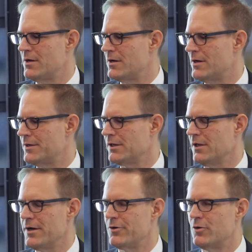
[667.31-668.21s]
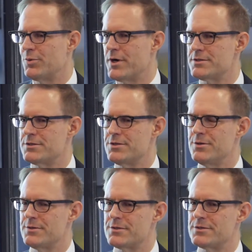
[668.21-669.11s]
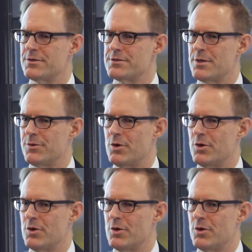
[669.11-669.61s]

a decline in home prices, too, is associated